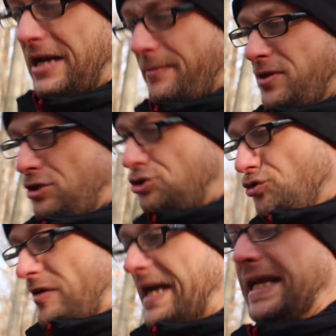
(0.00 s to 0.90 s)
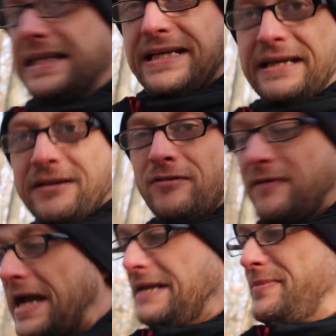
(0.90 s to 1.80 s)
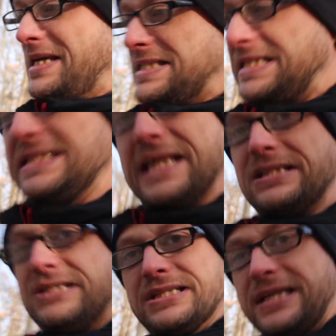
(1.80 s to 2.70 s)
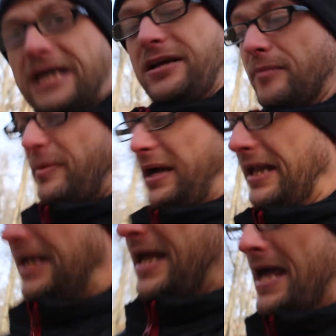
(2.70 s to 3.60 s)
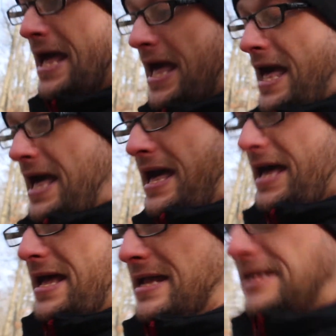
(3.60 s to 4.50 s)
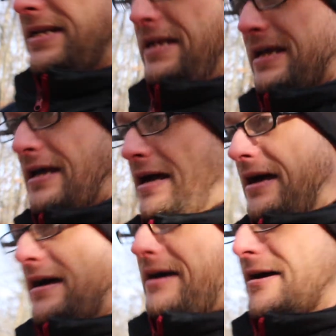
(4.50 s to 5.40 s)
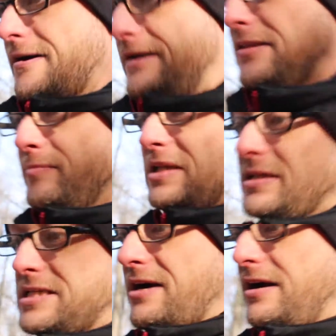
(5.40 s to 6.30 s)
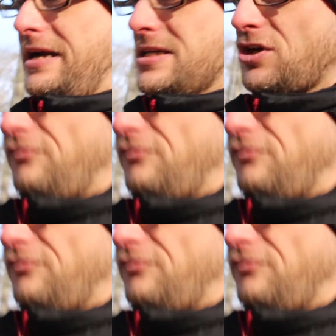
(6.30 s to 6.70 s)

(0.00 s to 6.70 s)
up, you dread it, right? Because these things just kick your butt. And in the military, it's a